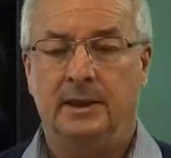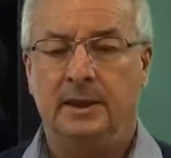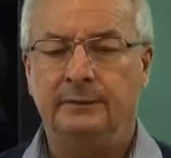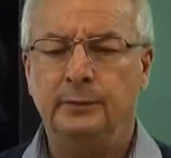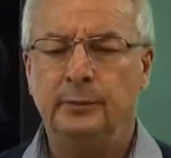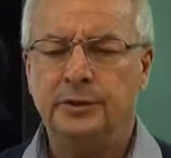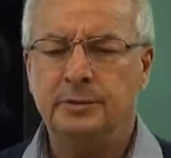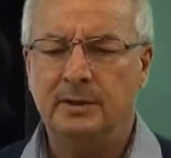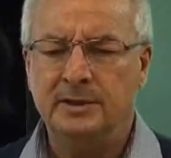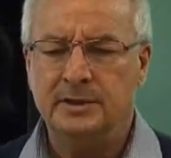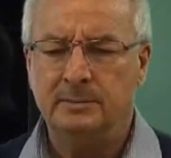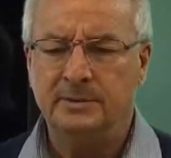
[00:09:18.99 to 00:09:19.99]
If you want to buy
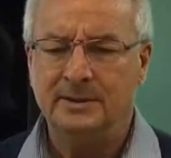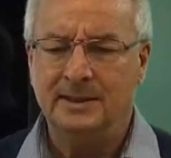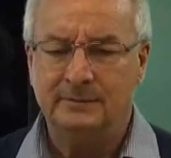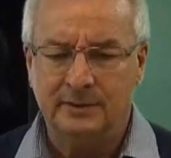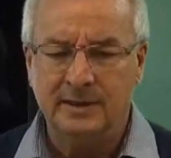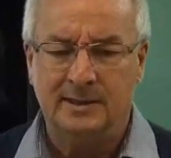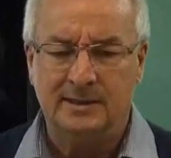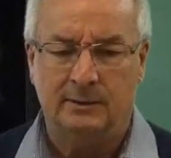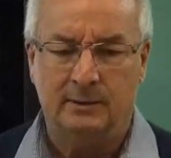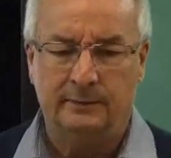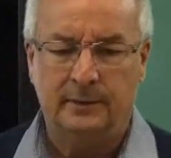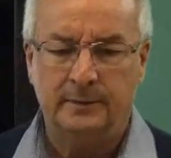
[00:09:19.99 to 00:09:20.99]
something after that,
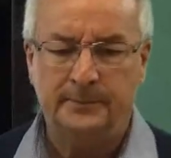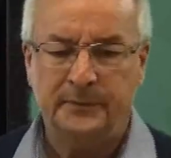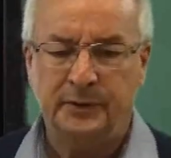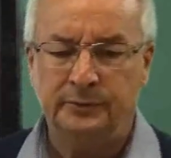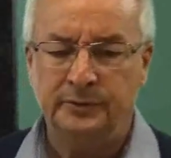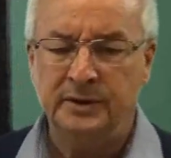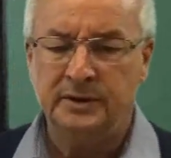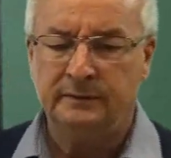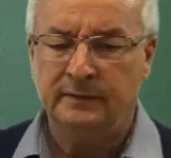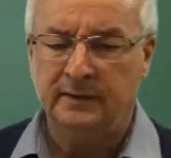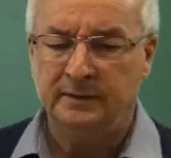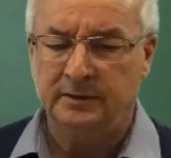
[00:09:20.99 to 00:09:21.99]
however, you'll need to
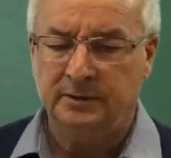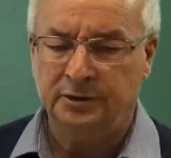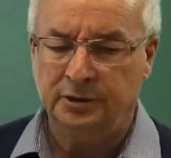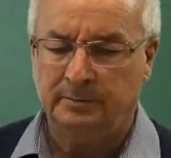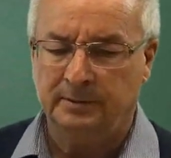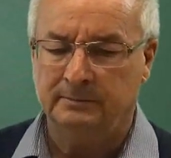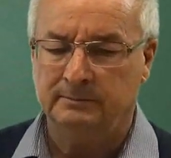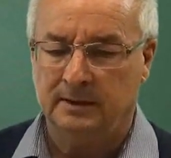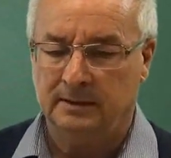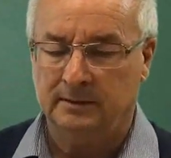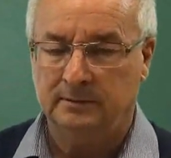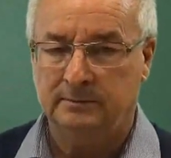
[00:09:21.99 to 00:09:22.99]
find a shopping
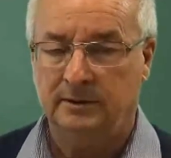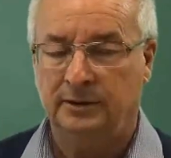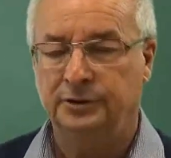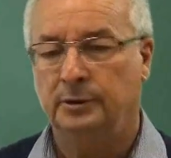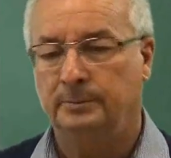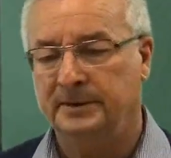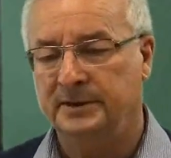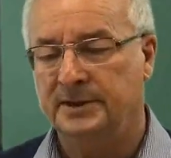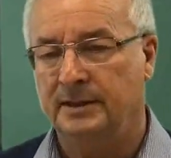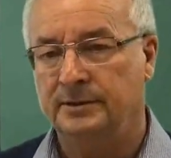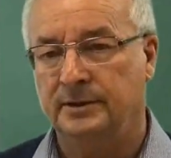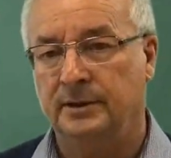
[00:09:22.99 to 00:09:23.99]
mall, a shopping
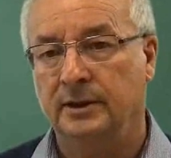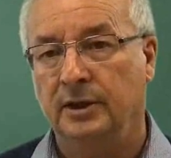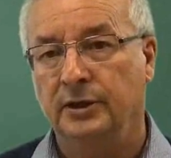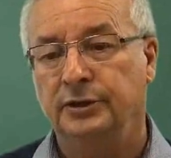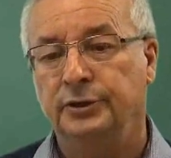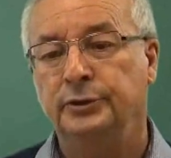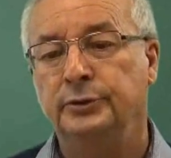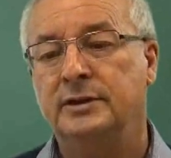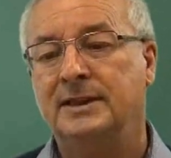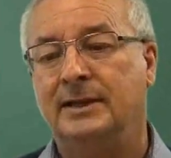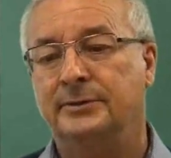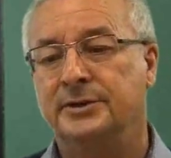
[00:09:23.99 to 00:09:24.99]
centre,
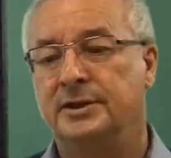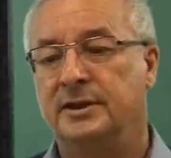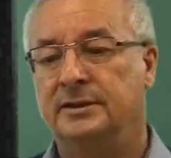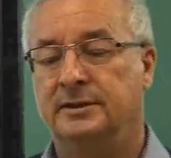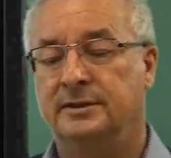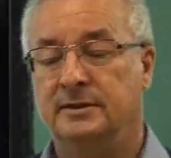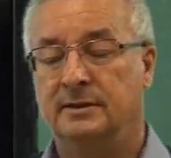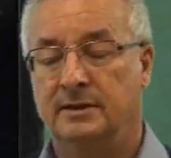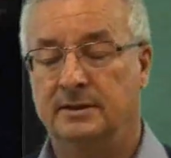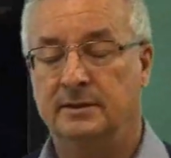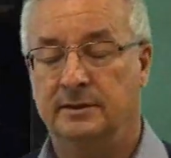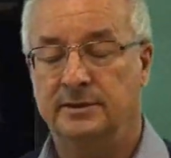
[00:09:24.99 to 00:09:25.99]
usually outside
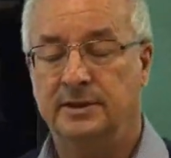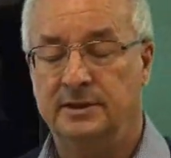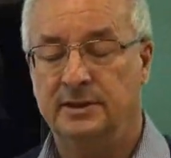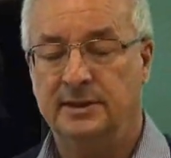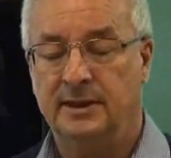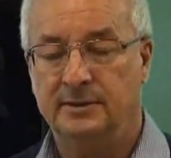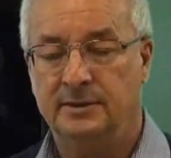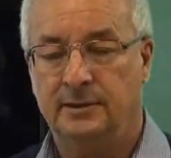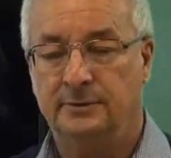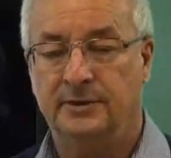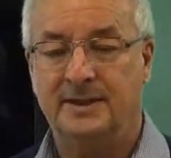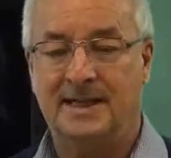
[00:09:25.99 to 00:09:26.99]
the city centre,
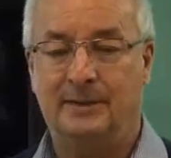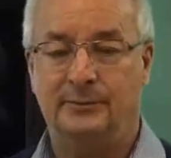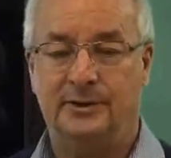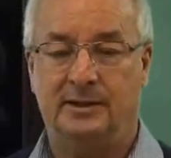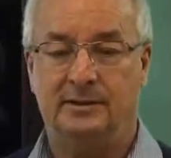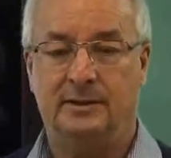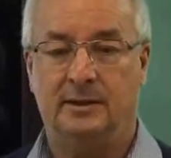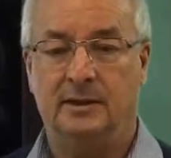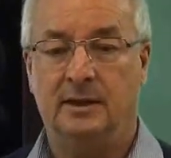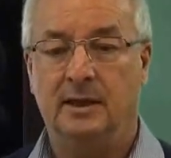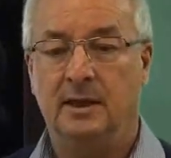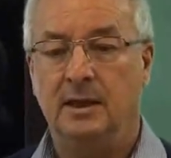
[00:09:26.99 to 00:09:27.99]
the town centre,
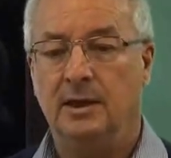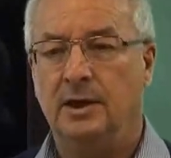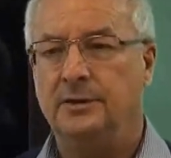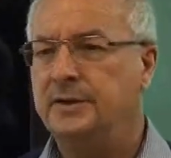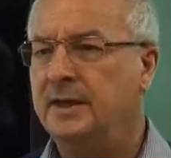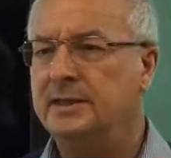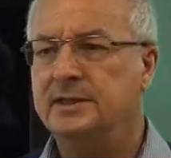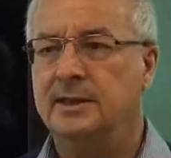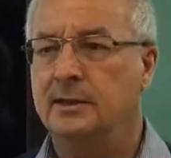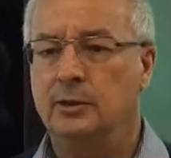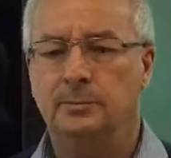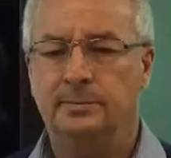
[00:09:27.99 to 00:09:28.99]
and they stay
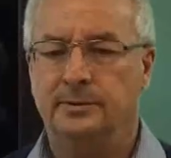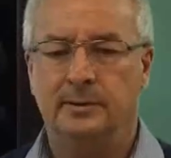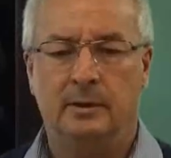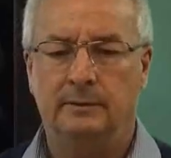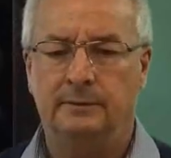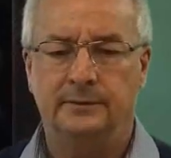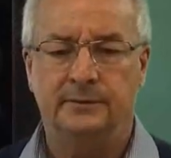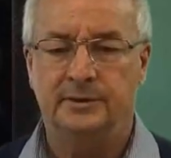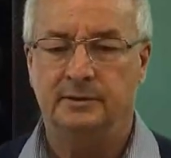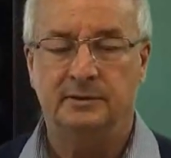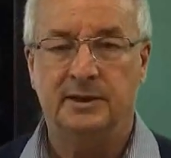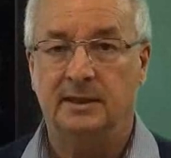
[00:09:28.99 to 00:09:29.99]
open often
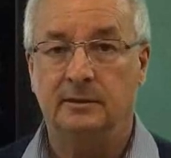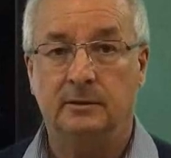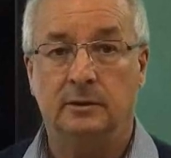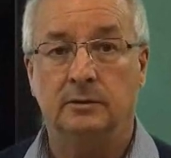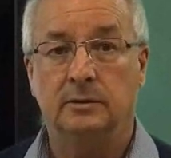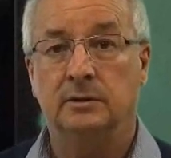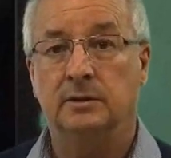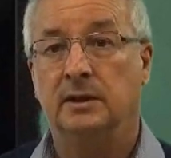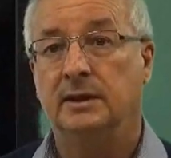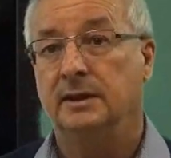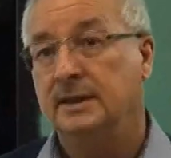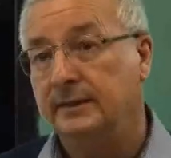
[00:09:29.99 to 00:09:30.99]
till 10 o'clock,
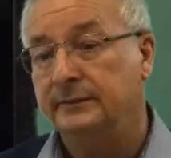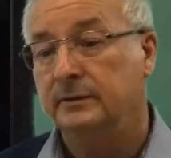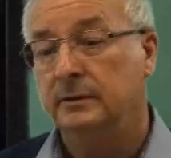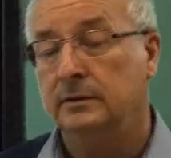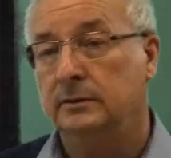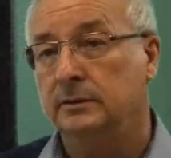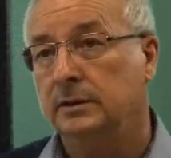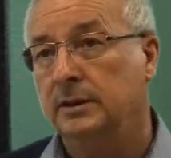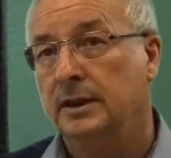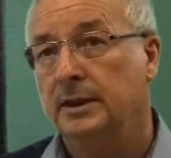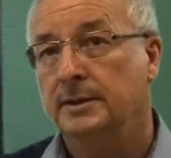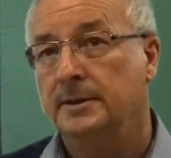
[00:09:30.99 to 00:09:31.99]
11 o'clock,
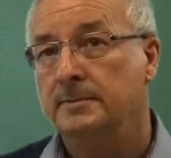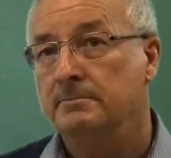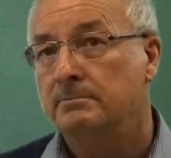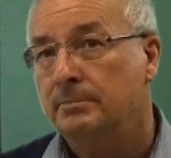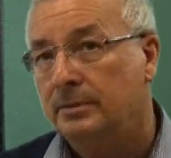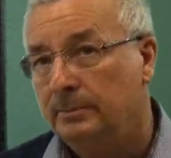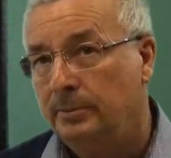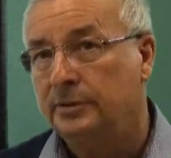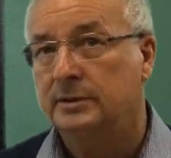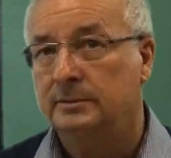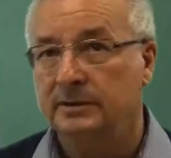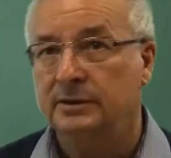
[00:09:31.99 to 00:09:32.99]

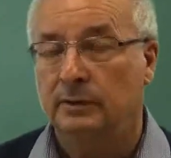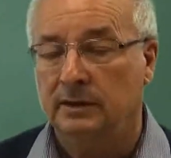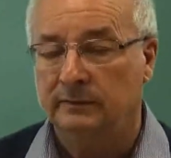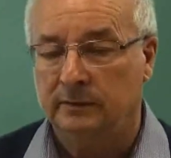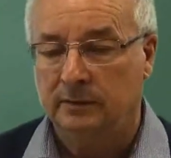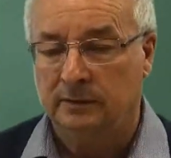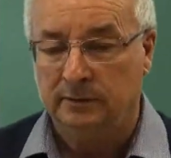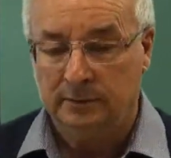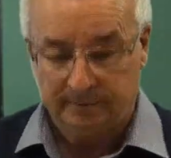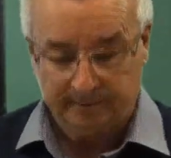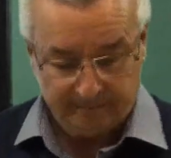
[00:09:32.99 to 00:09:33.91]
possibly 12 o'clock.